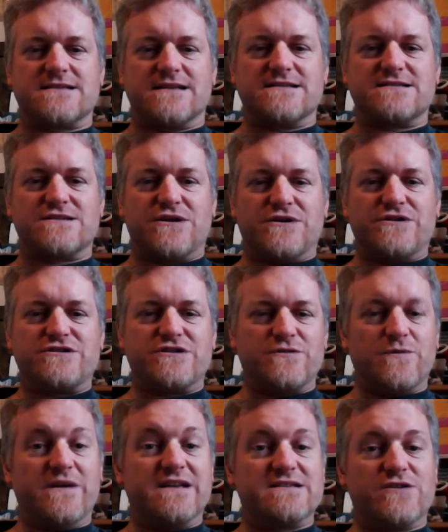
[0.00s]
And so, should
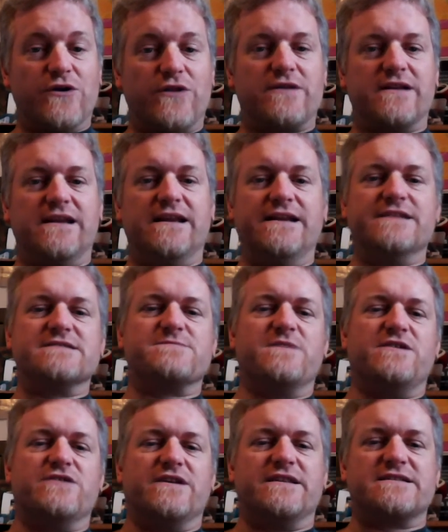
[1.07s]
we as earthly leaders be
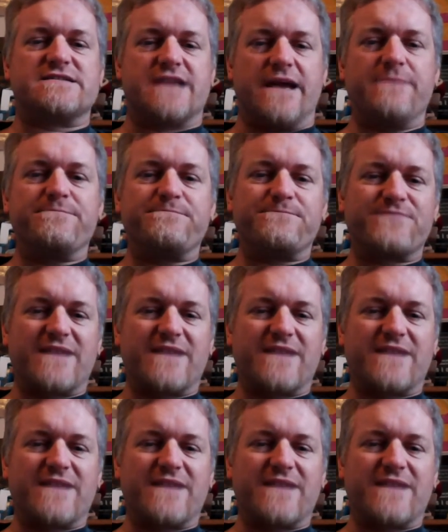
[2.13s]
doing the same?